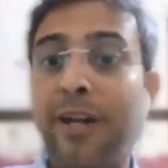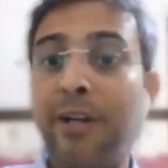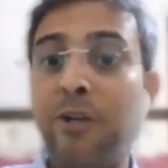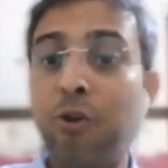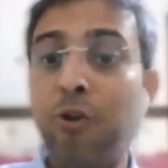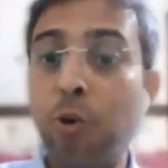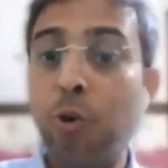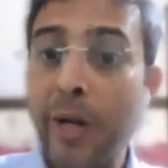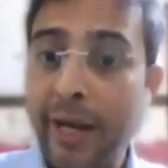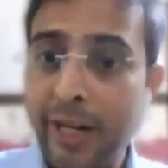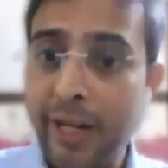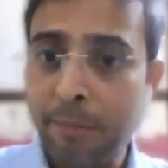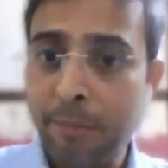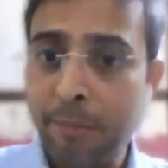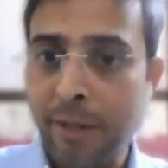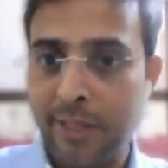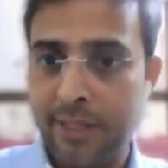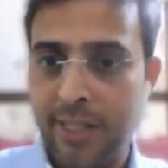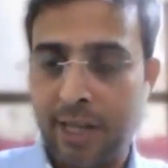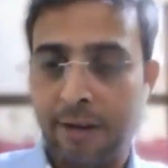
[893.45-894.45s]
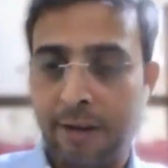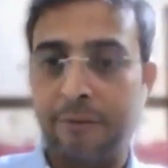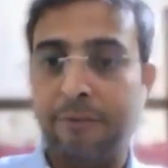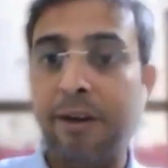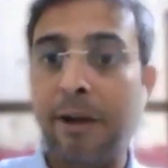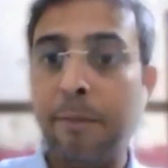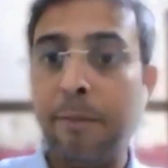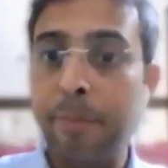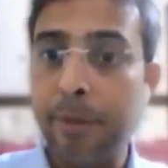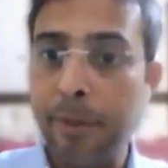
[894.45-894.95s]
So if I train
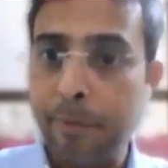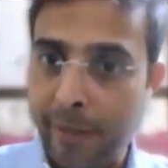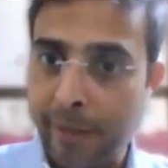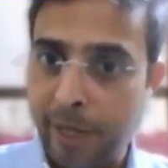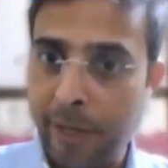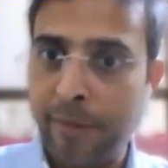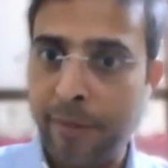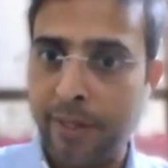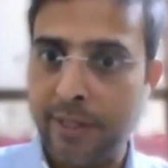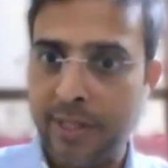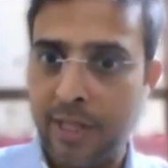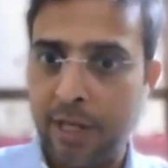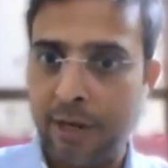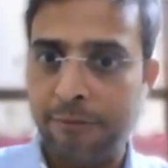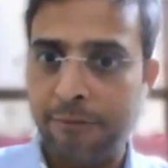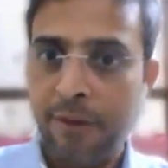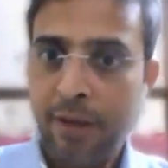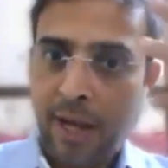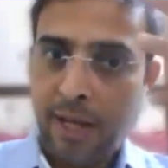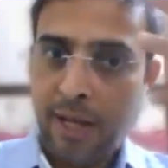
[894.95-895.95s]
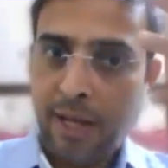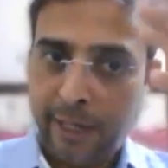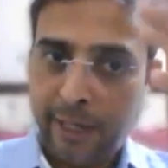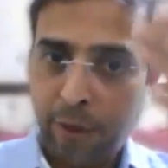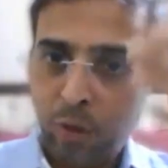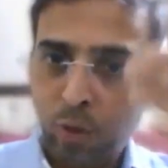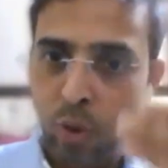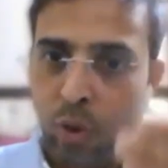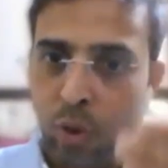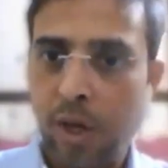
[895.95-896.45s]
myself, if I prepare myself,